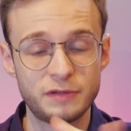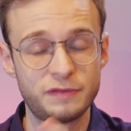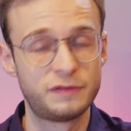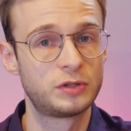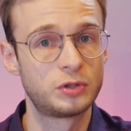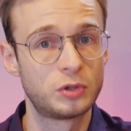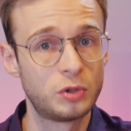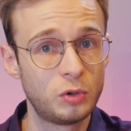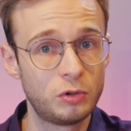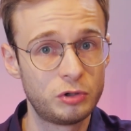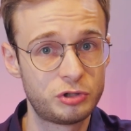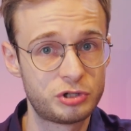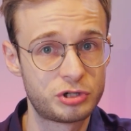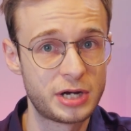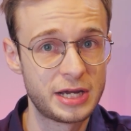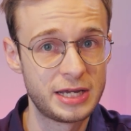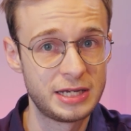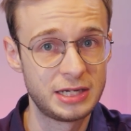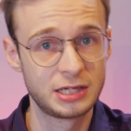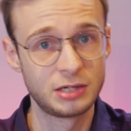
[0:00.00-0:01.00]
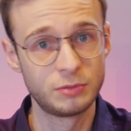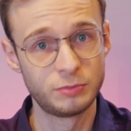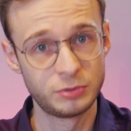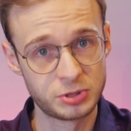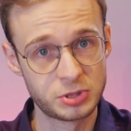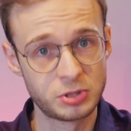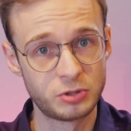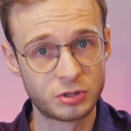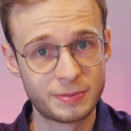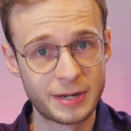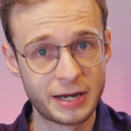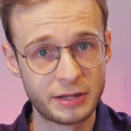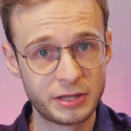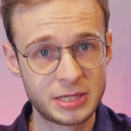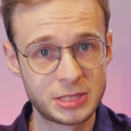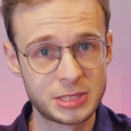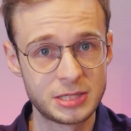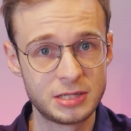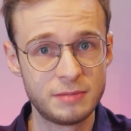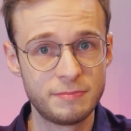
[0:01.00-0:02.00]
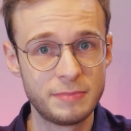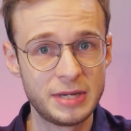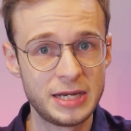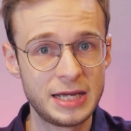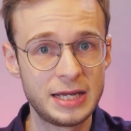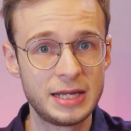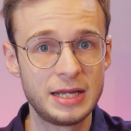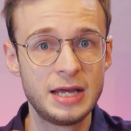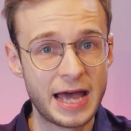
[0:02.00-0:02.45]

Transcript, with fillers: for core training, and we'll talk about this in a minute,